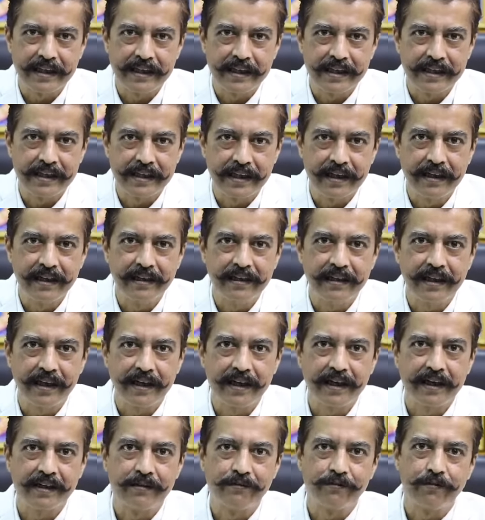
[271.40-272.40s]
a result, the
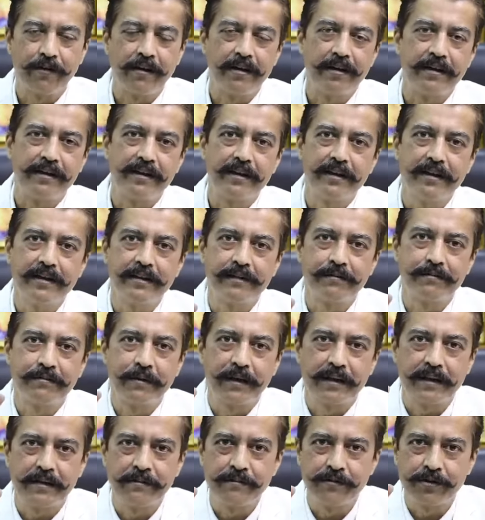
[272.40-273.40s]
hair follicles
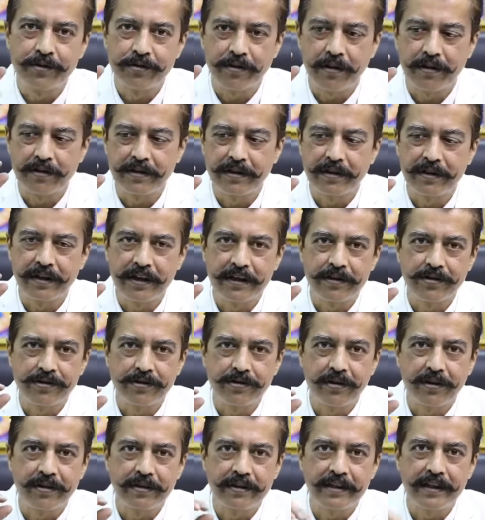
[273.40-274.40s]
become shorter and
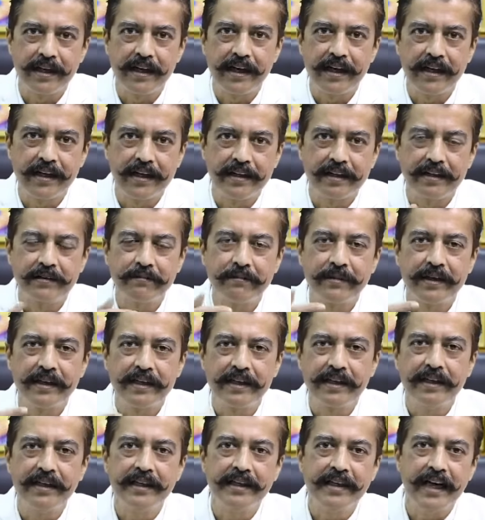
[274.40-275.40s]
shorter and
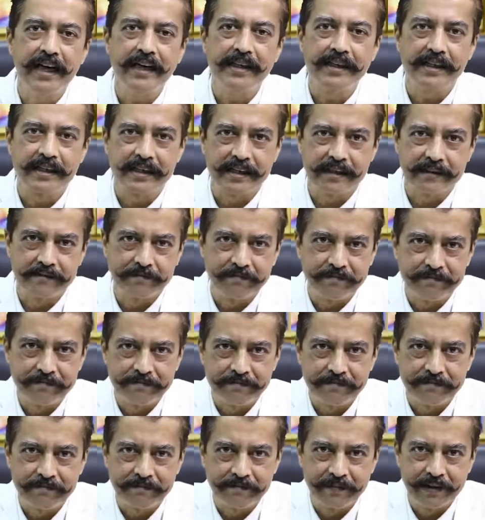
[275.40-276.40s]
ultimately dies.
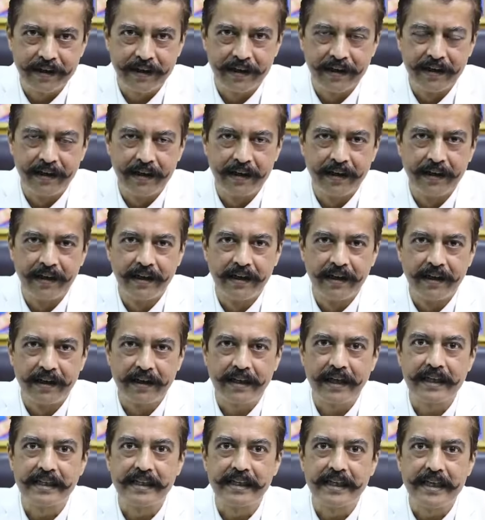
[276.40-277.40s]

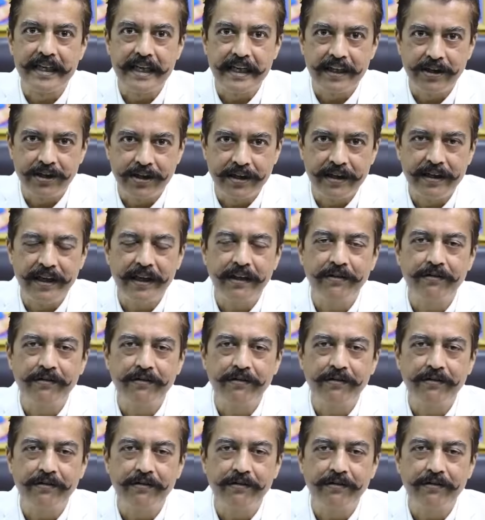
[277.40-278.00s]
Does DHT